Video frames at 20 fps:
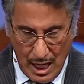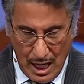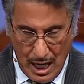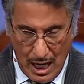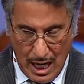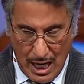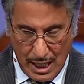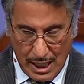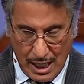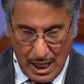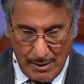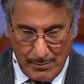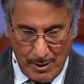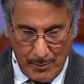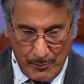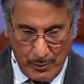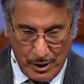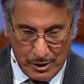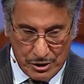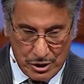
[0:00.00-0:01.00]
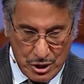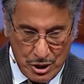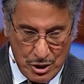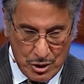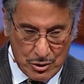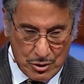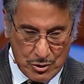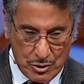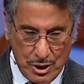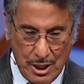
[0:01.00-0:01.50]
I come upon
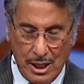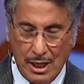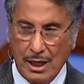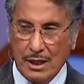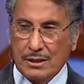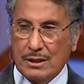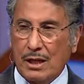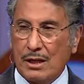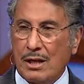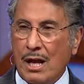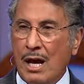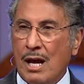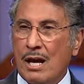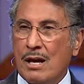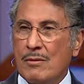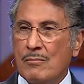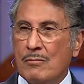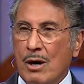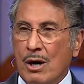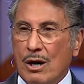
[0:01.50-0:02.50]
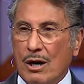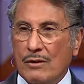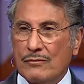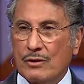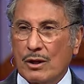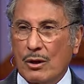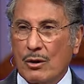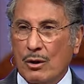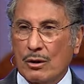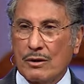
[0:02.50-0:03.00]
you in the name of
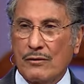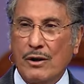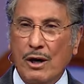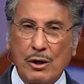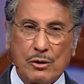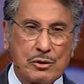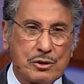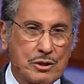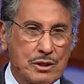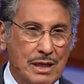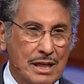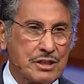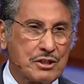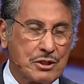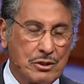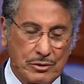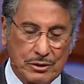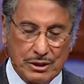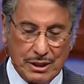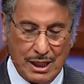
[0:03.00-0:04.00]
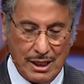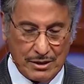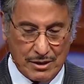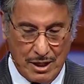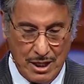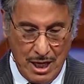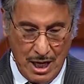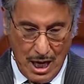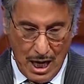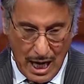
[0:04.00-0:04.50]
the Lord of hosts. Let's do it together.
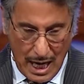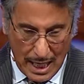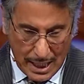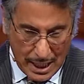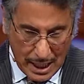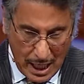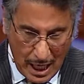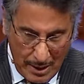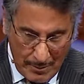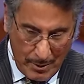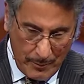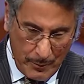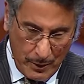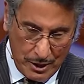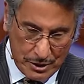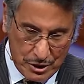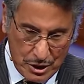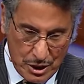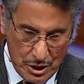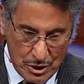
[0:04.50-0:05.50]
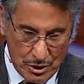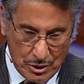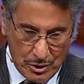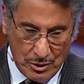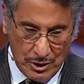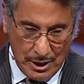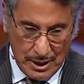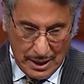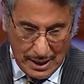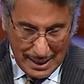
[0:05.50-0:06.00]
I come upon you
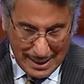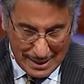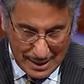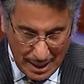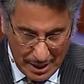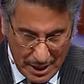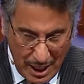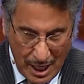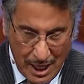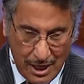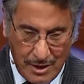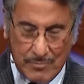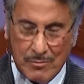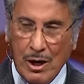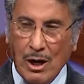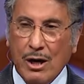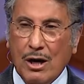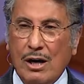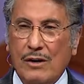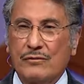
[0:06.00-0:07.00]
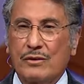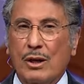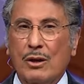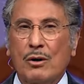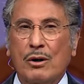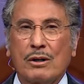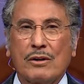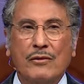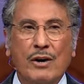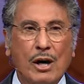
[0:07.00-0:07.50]
in the name of the
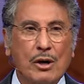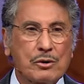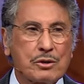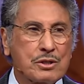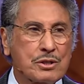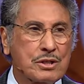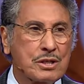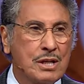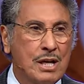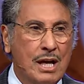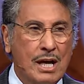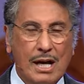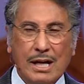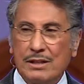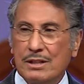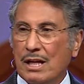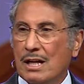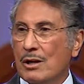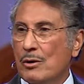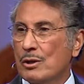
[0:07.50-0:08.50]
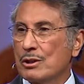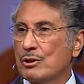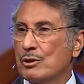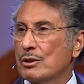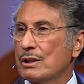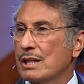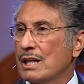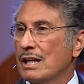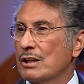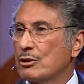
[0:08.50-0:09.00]
Lord of hosts. And then I want to do
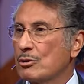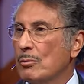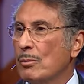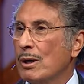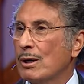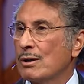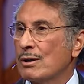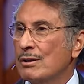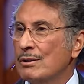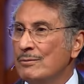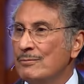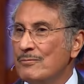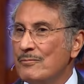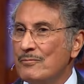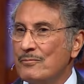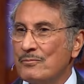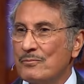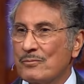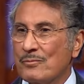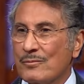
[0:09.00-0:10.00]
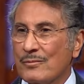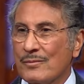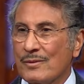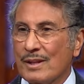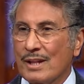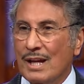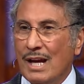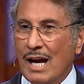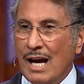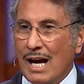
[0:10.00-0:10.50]
it again tomorrow,
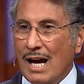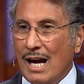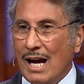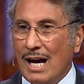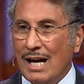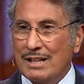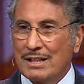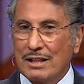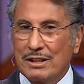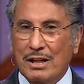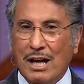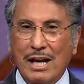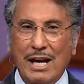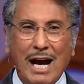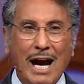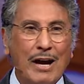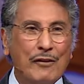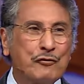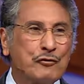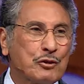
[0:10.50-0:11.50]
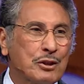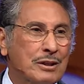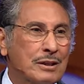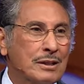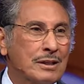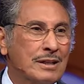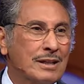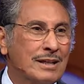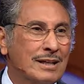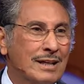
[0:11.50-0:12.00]
and the day
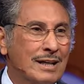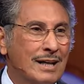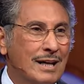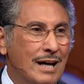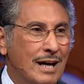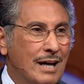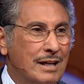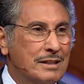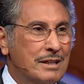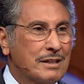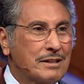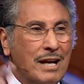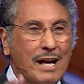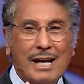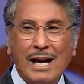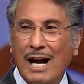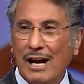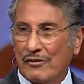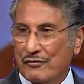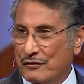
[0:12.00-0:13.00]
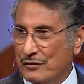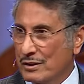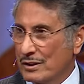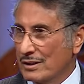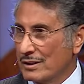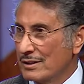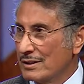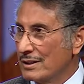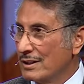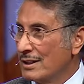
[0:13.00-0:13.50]
after, and the day after.
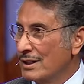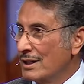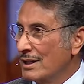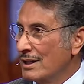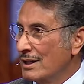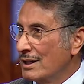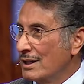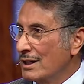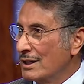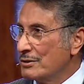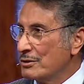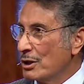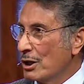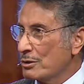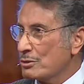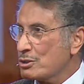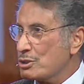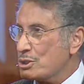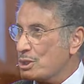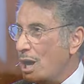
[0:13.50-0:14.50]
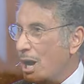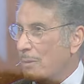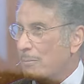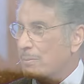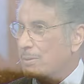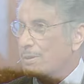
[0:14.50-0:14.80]
And don't stop.